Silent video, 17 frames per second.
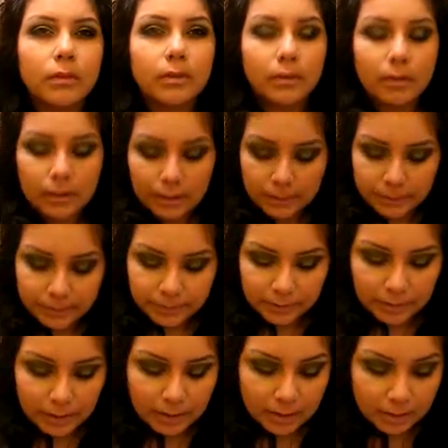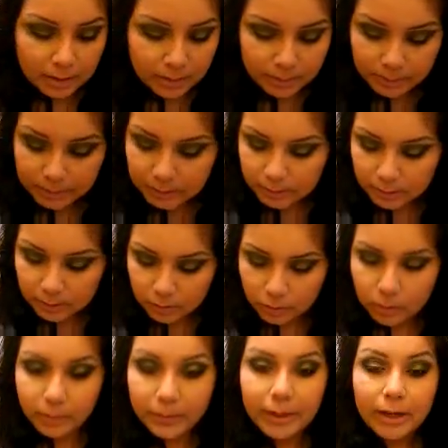Okay, and I'm gonna
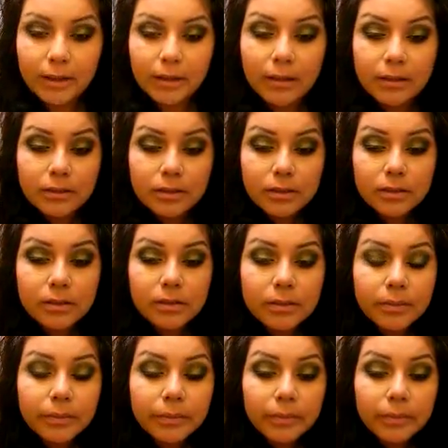curl my eyelashes.